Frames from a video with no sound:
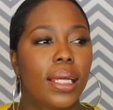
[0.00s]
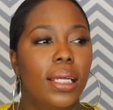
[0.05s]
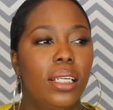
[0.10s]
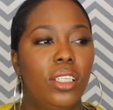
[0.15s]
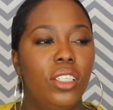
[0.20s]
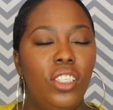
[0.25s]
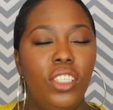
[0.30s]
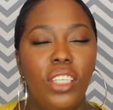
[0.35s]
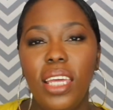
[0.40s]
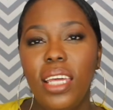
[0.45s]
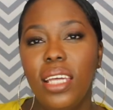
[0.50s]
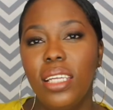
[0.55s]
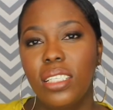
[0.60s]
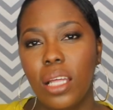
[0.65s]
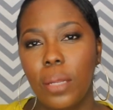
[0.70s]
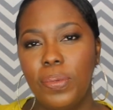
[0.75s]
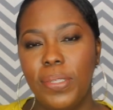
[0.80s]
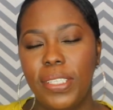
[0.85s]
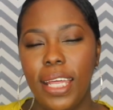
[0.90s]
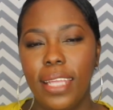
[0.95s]
she is
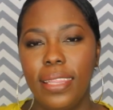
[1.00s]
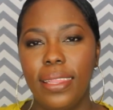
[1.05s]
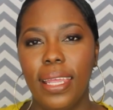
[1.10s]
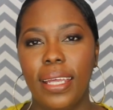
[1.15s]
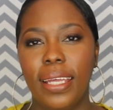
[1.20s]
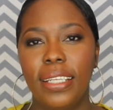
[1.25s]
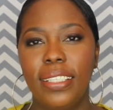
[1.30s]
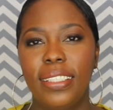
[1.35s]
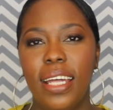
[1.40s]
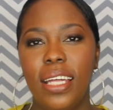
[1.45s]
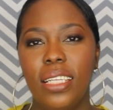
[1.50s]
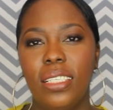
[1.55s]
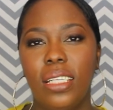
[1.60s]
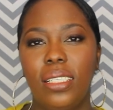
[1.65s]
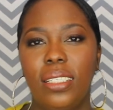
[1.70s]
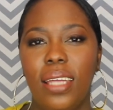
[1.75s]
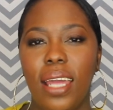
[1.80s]
upset that Contessa